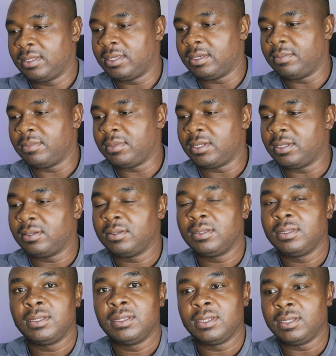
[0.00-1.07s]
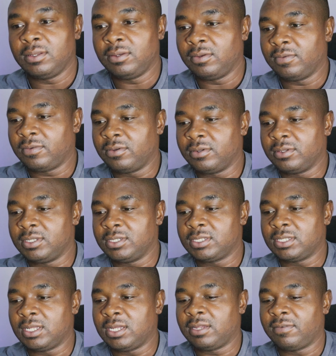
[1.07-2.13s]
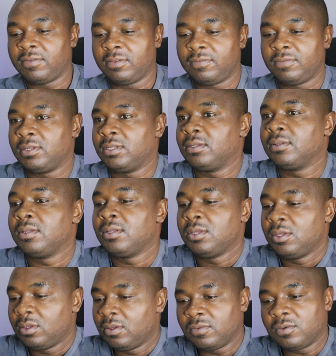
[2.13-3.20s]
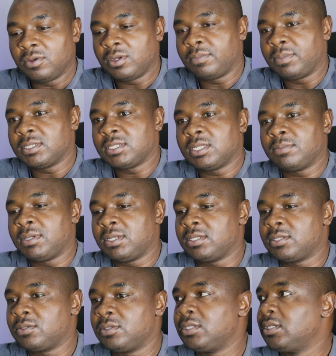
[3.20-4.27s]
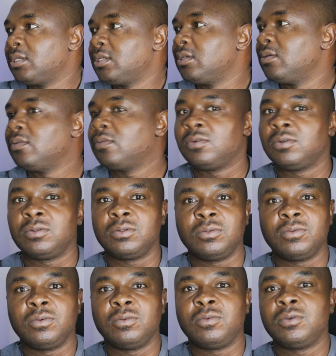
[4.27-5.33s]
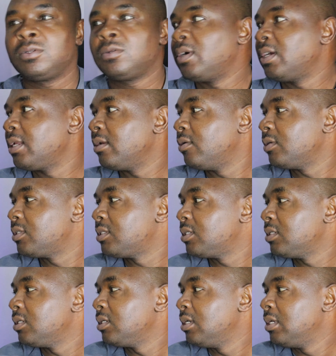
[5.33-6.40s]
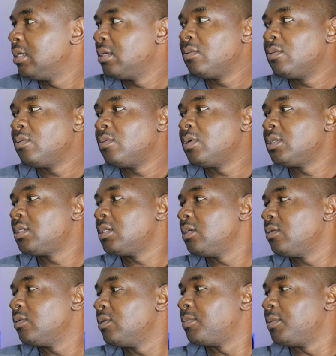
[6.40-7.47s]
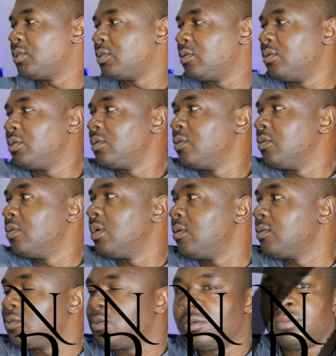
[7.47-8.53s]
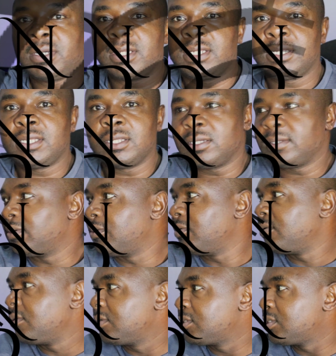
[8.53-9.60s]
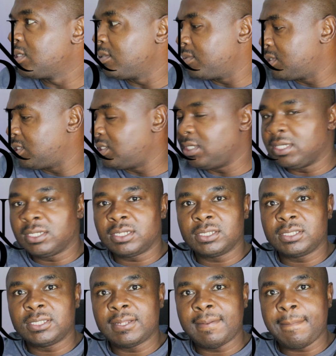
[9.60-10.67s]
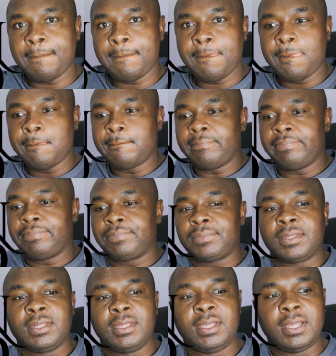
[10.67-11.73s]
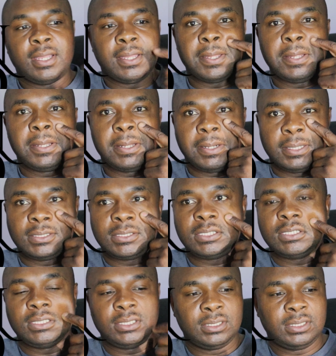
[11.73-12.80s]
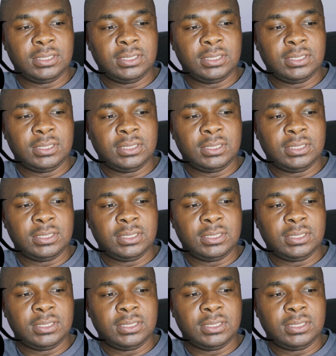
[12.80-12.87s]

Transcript: camera and we've got this r50 we've got a panasonic we've got we've got quite a lot one day we'll be showing you how to operate the godox ms300 yeah and the rest